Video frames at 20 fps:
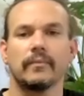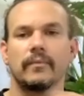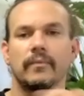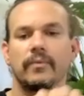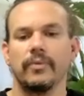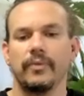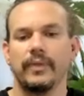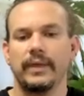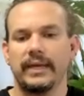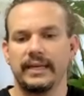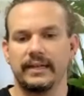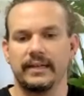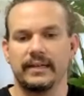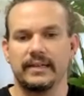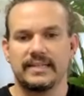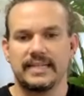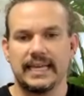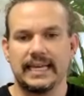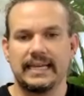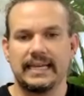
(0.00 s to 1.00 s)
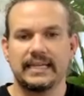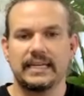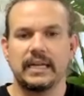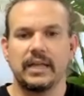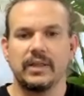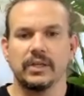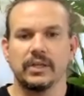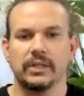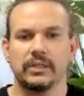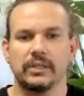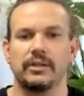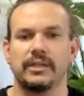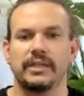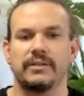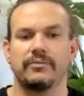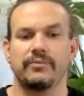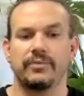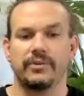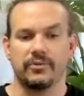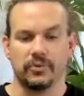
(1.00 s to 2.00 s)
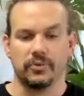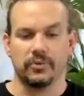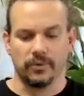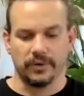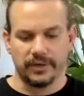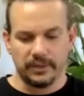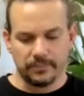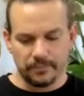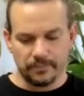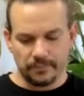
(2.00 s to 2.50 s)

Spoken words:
Then take another little inventory.